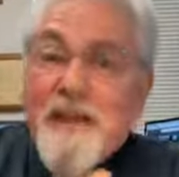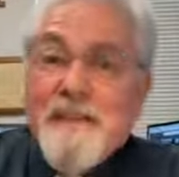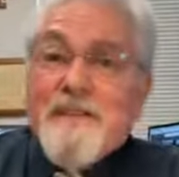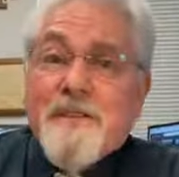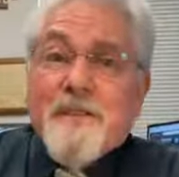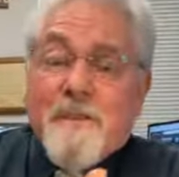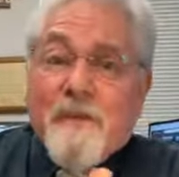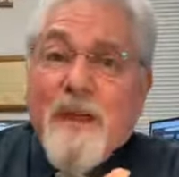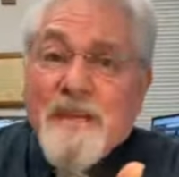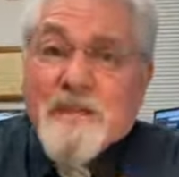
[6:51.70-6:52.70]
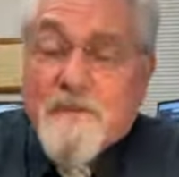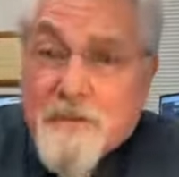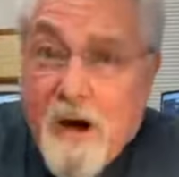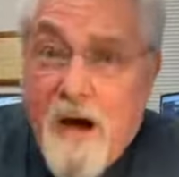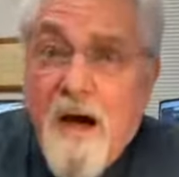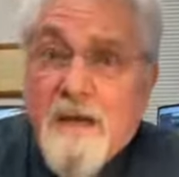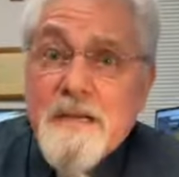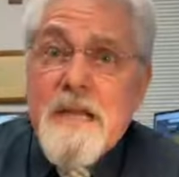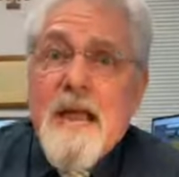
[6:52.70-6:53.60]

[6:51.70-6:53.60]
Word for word: right into the face of God.